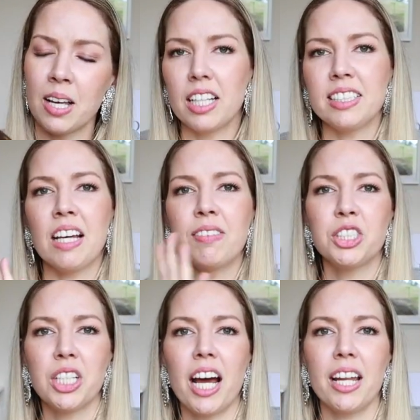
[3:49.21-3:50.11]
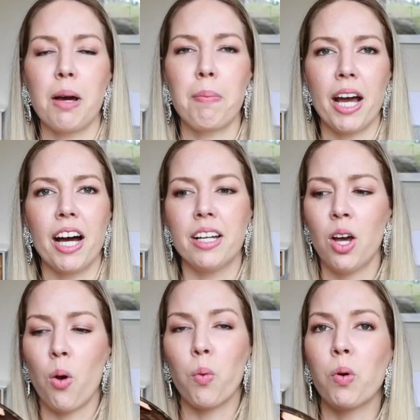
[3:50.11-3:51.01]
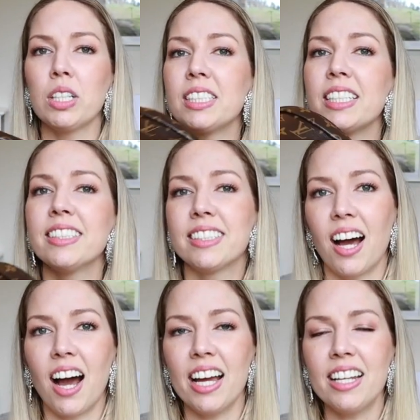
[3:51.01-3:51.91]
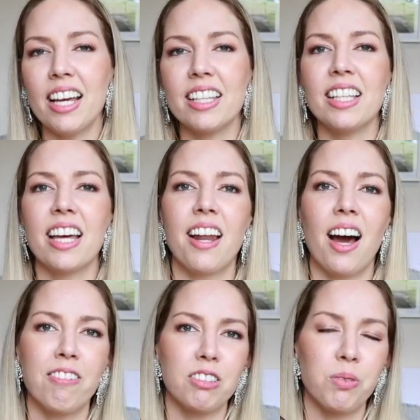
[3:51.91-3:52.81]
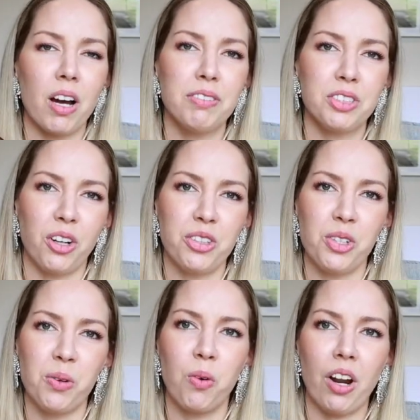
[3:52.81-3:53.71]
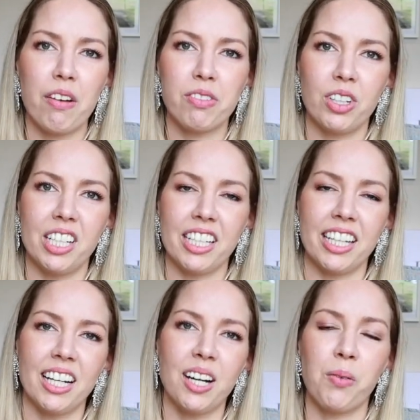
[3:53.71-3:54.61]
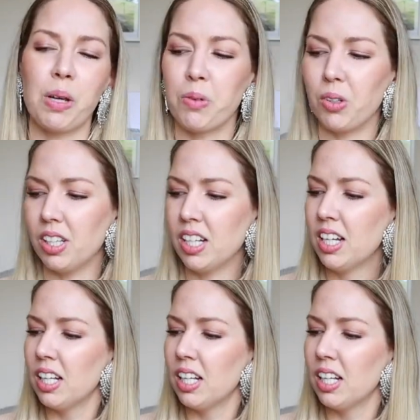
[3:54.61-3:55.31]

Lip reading: So let's have a chat about what's inside, and then after I've shown you what I've got in here, we will